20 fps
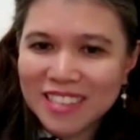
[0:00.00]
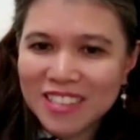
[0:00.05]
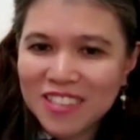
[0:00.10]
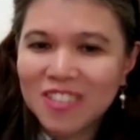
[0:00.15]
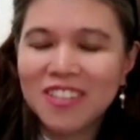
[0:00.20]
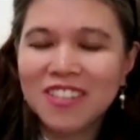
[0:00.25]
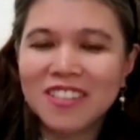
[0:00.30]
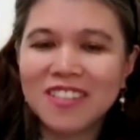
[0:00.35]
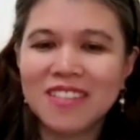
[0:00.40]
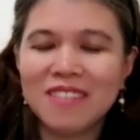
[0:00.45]

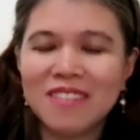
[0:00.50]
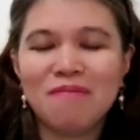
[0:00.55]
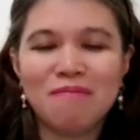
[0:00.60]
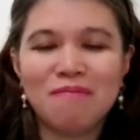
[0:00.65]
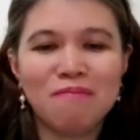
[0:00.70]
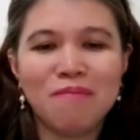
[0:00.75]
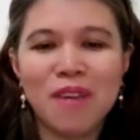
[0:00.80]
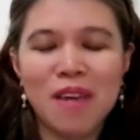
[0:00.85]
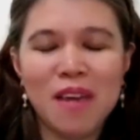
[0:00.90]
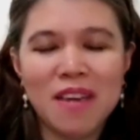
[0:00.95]
You're
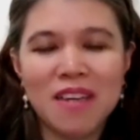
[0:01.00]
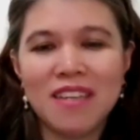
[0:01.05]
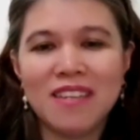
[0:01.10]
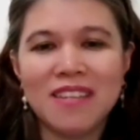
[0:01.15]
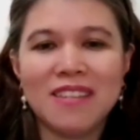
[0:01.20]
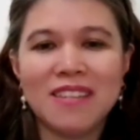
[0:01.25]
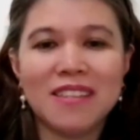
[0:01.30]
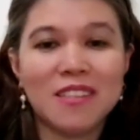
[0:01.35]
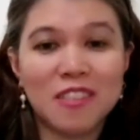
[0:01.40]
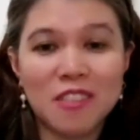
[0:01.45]

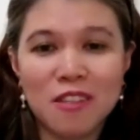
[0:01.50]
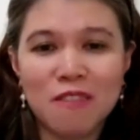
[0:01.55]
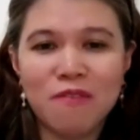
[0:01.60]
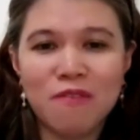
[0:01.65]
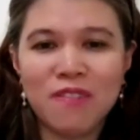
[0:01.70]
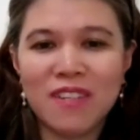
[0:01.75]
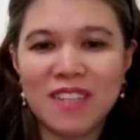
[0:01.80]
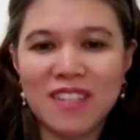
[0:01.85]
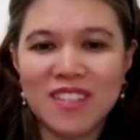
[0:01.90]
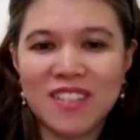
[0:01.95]
making a
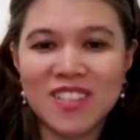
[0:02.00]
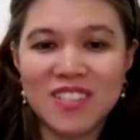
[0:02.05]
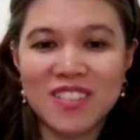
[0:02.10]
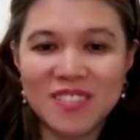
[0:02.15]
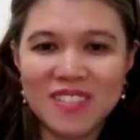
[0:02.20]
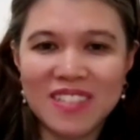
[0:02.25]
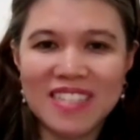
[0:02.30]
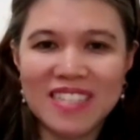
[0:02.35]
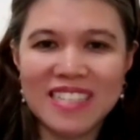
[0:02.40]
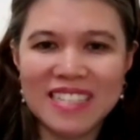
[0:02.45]

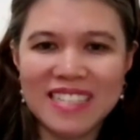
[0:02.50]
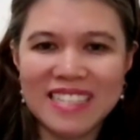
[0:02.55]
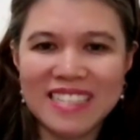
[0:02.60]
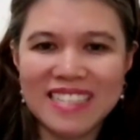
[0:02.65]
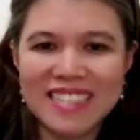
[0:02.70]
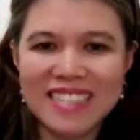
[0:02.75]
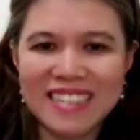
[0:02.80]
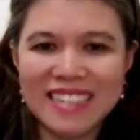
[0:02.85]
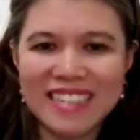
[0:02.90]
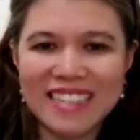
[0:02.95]
difference,
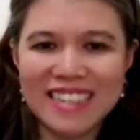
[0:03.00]
really.